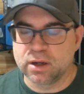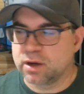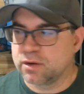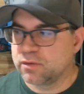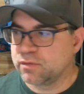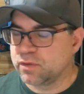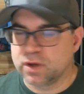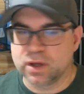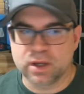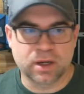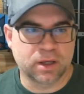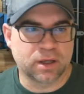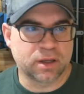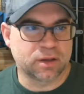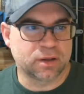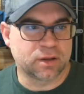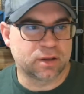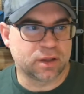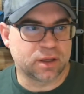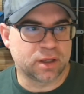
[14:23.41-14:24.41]
of
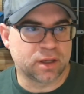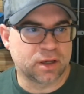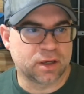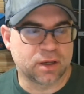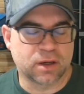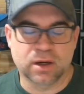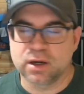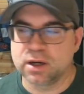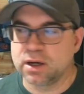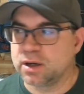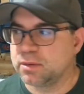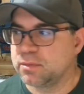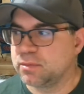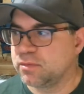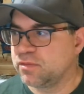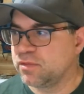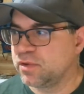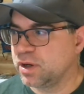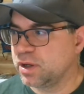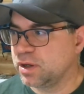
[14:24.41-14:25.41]
getting the
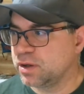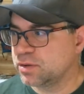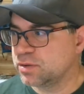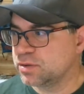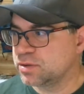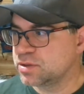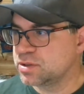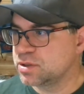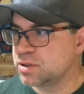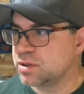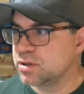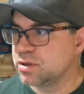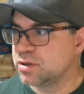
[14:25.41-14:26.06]
videos